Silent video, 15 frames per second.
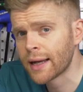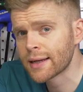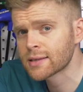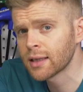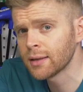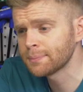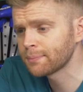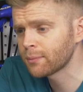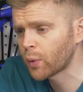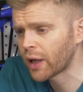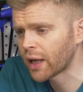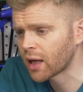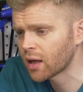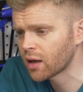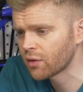Next up, we
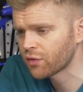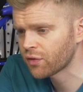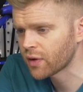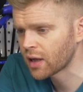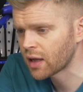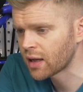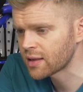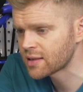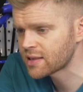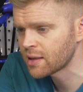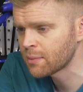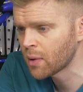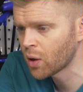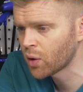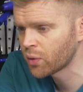have
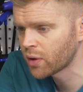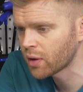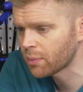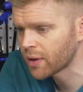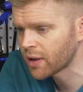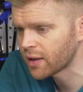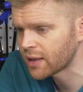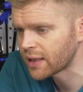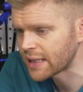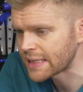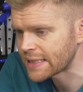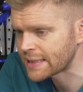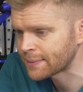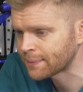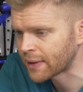Simone
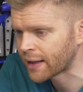Pernice.